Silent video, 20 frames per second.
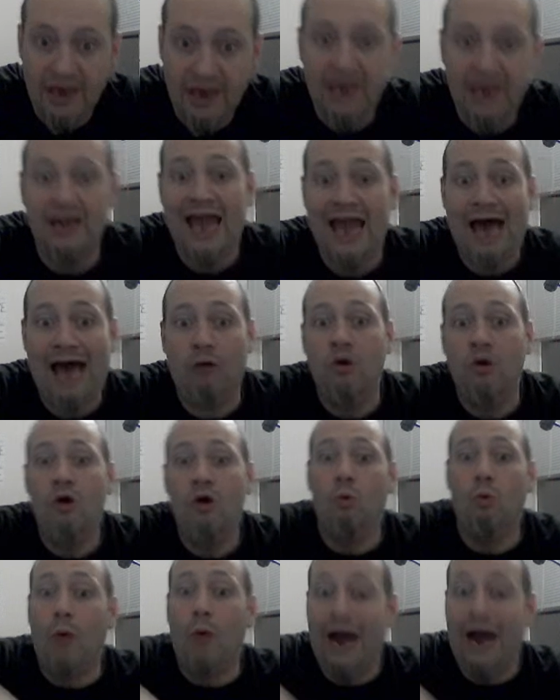Now,
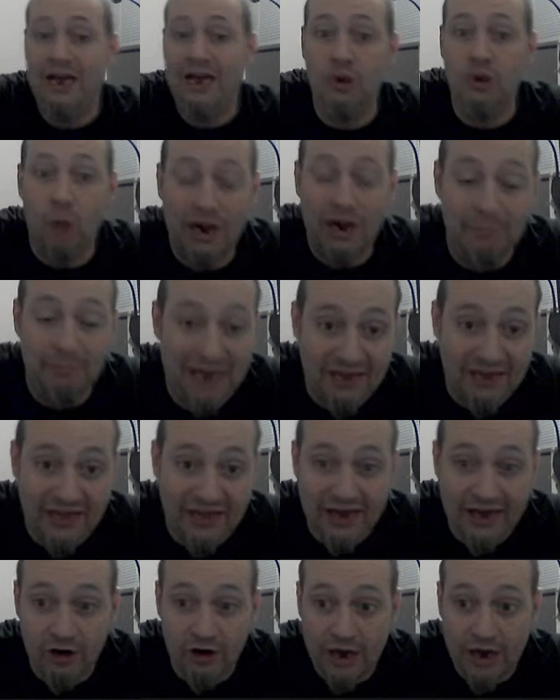why do you want to be in the
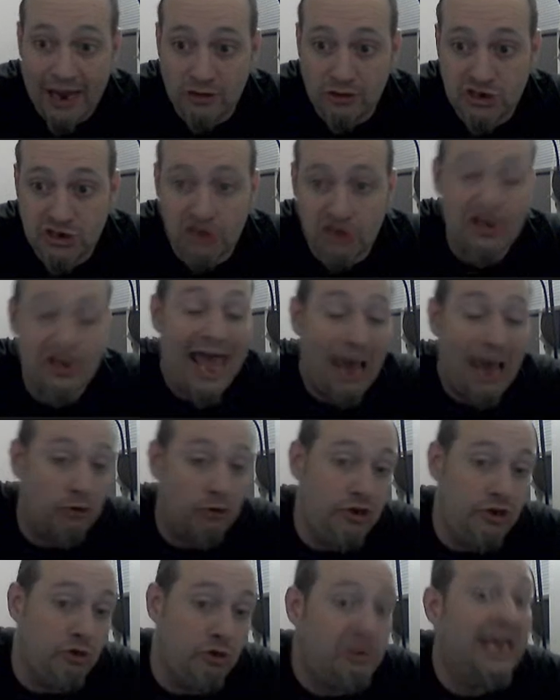inner council and how
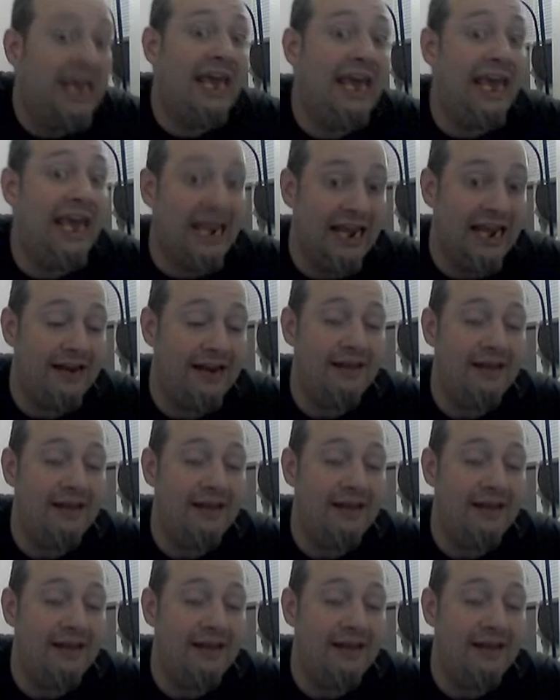do you get in it?